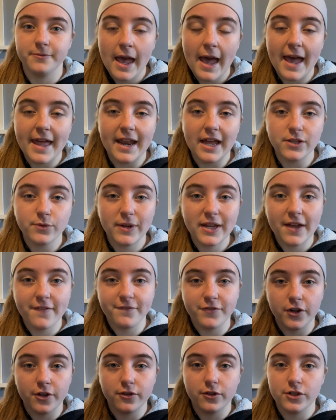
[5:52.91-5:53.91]
And as we get
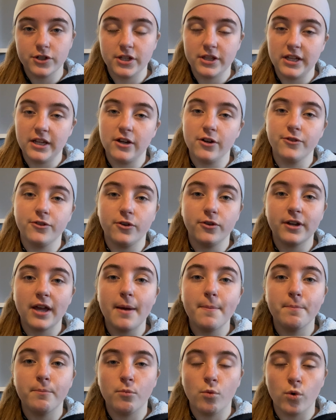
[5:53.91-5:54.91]
further into the year, they'll
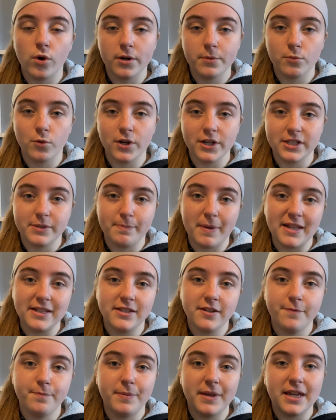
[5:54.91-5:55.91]
get more and more
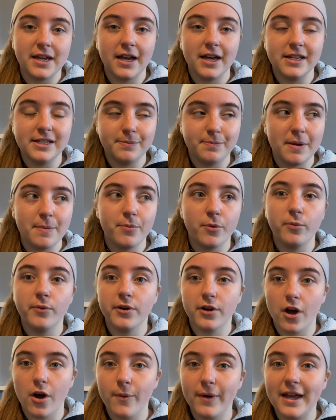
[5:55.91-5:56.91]
expensive because people will
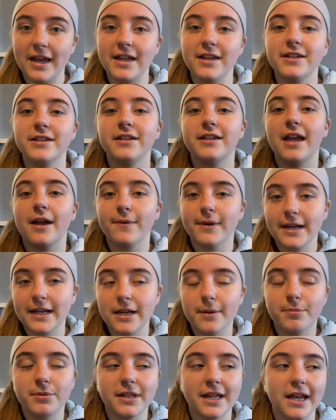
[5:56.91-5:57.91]
go in, get
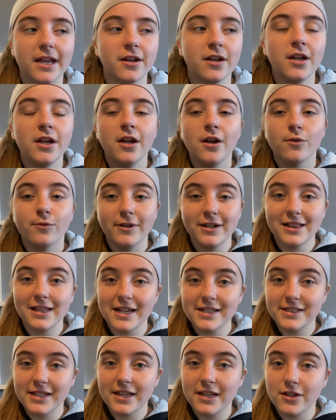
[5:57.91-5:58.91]
ready to plant,
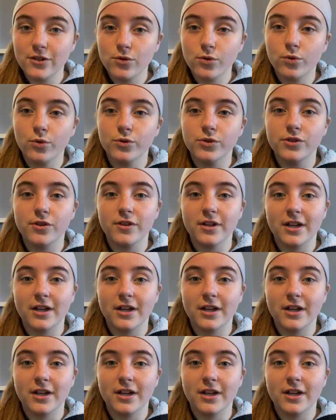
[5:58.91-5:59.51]
realize they need tools, so the